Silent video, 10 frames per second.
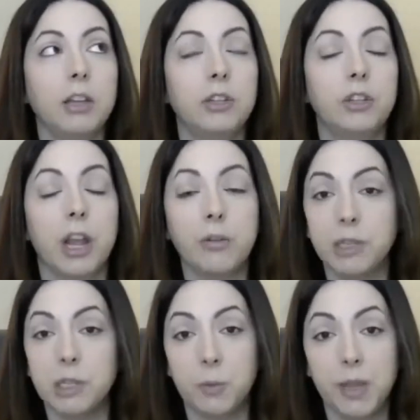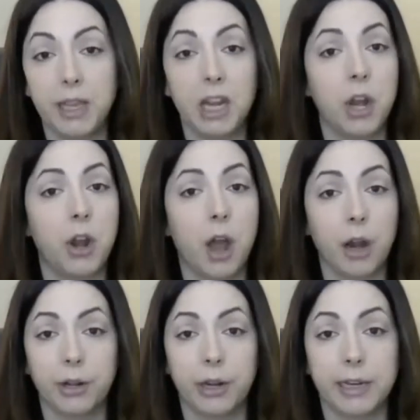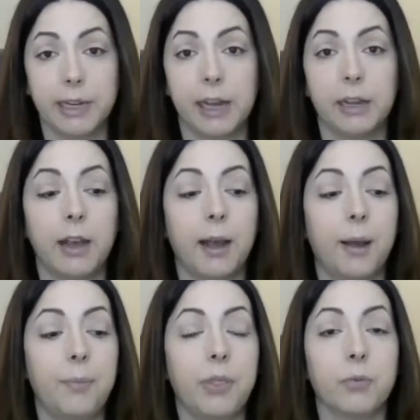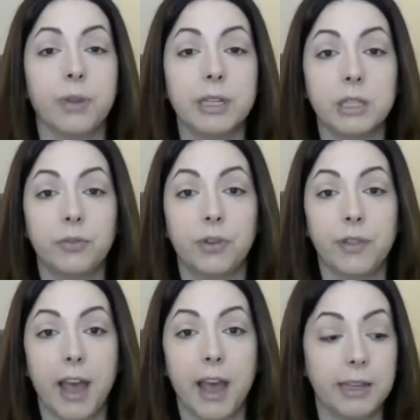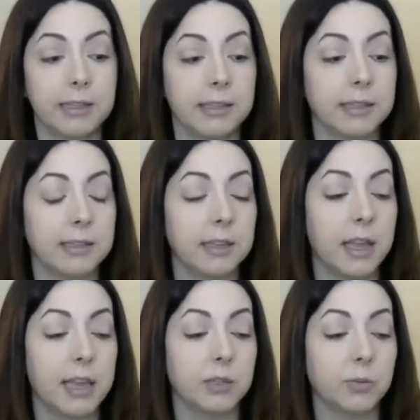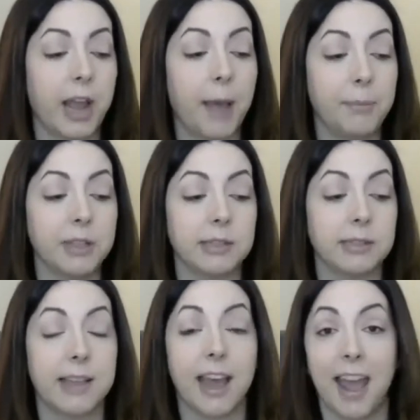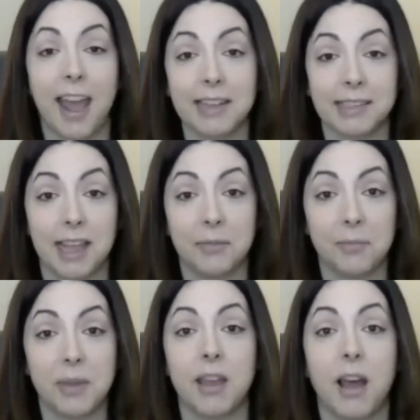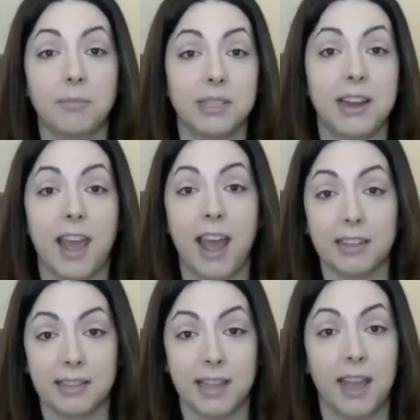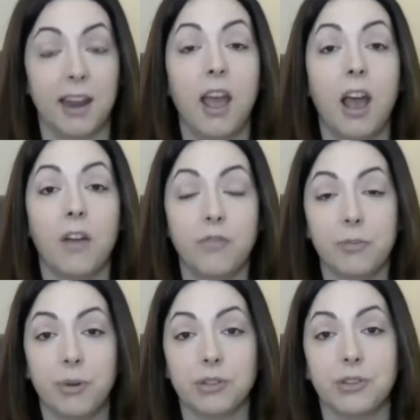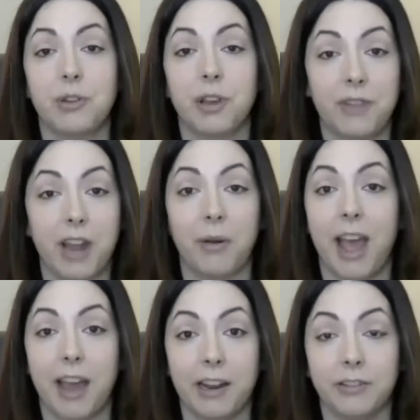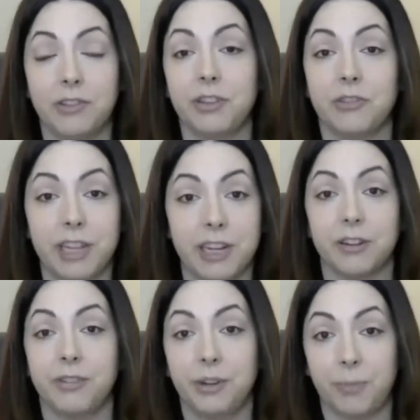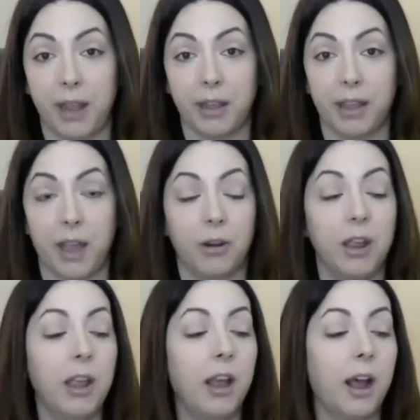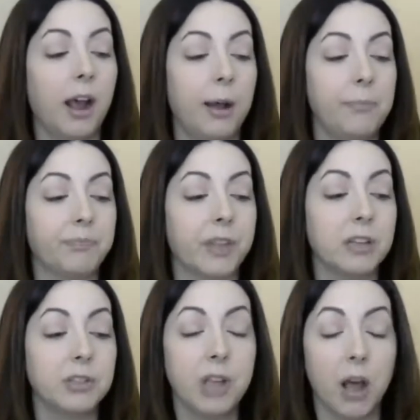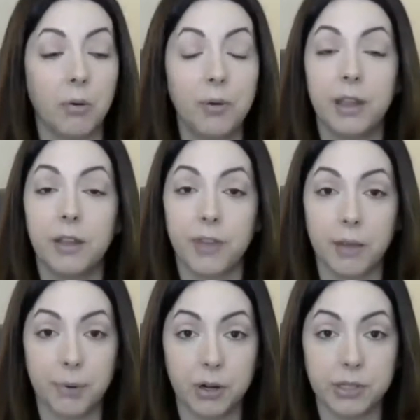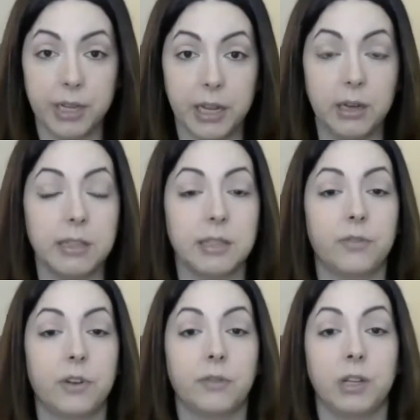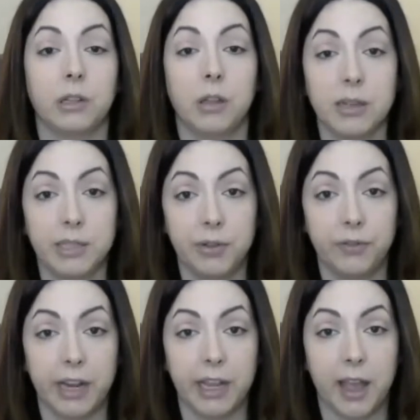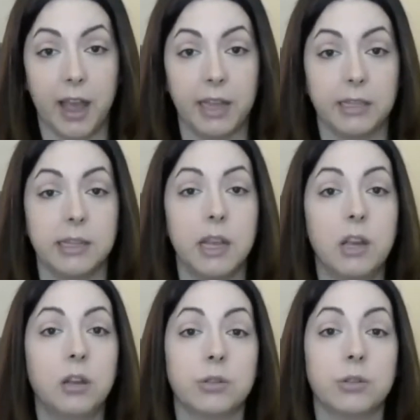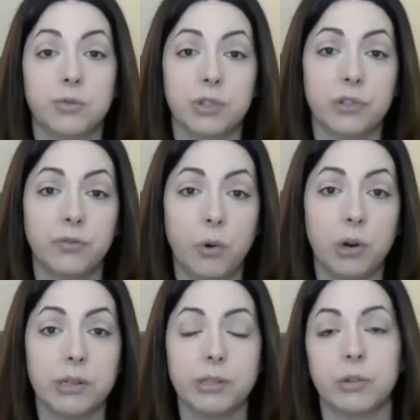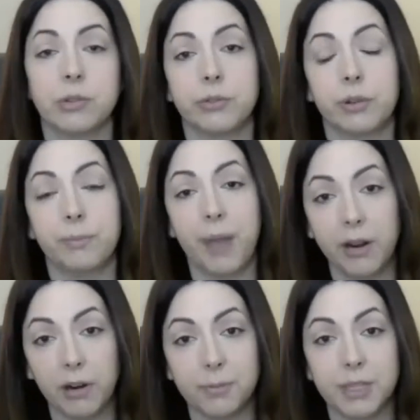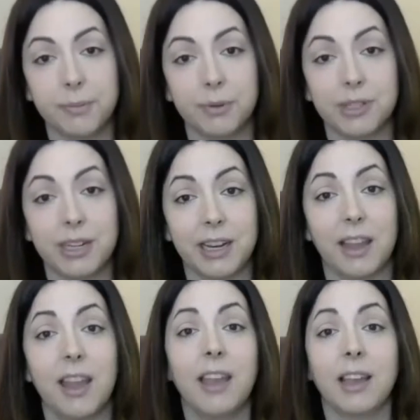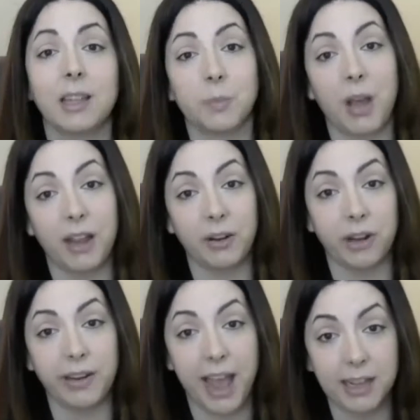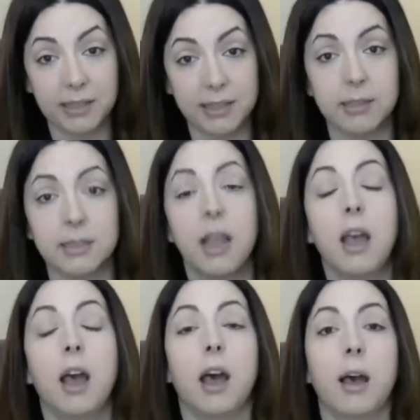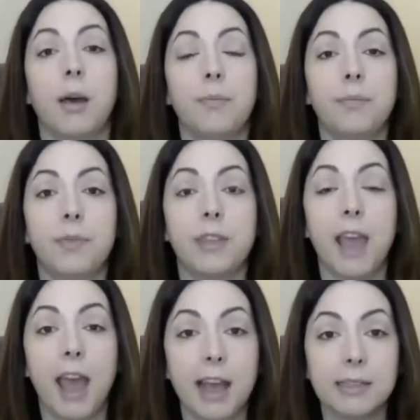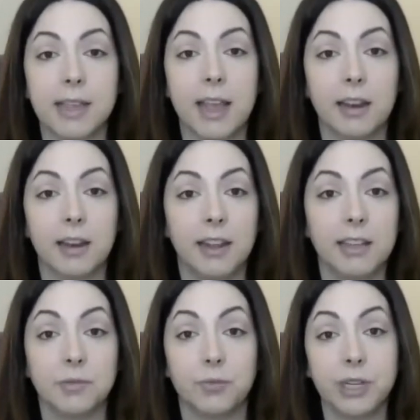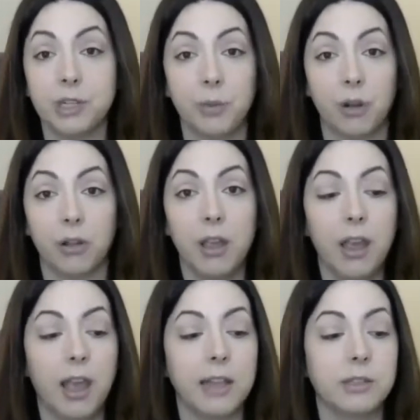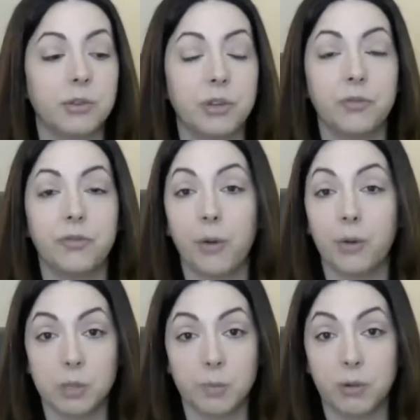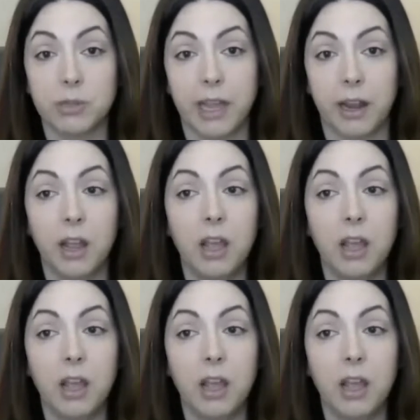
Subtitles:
Generally speaking, not a good idea. The reason for that is what happens is that asset becomes an asset of the person you have now added to your deed or to your bank account. So if that person is involved in a lawsuit of any kind, goes through a divorce, goes through a bankruptcy proceeding, gets behind on taxes, the asset is reachable. And so you've now exposed it.